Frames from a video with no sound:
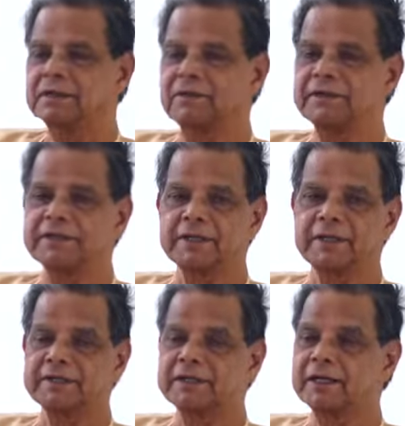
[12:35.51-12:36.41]

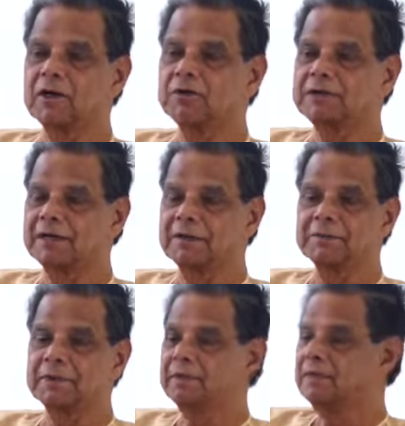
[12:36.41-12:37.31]
Savitri, that is how she
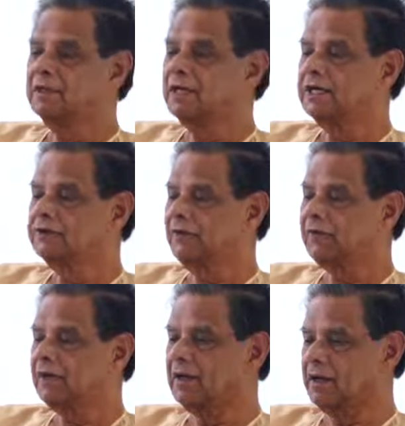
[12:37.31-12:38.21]
comes.
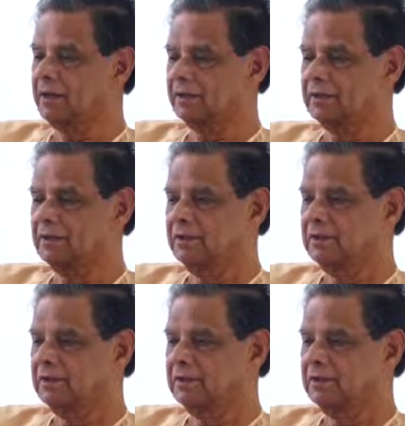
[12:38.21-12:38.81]
Swift heart